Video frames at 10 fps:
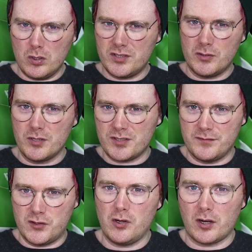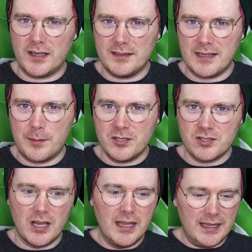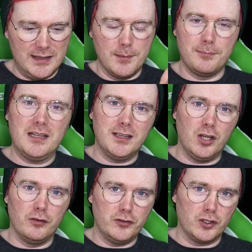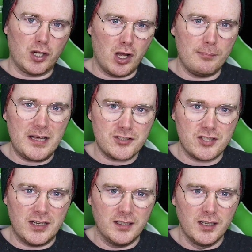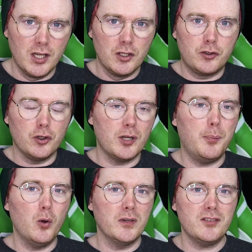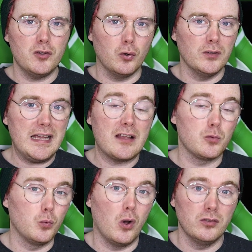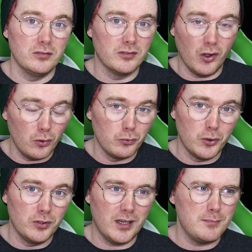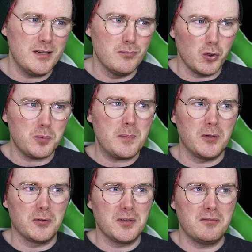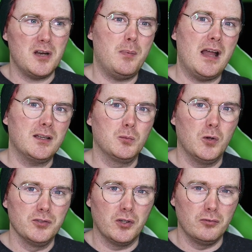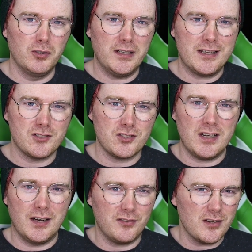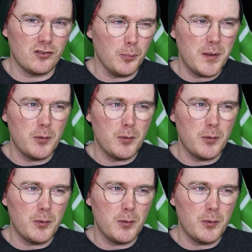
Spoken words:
source of 2 arcane damage in the middle of your combat chain to an opponent who only has 1 null rune. I mean, most people are only really packing 1 null rune against chain. I've seen some people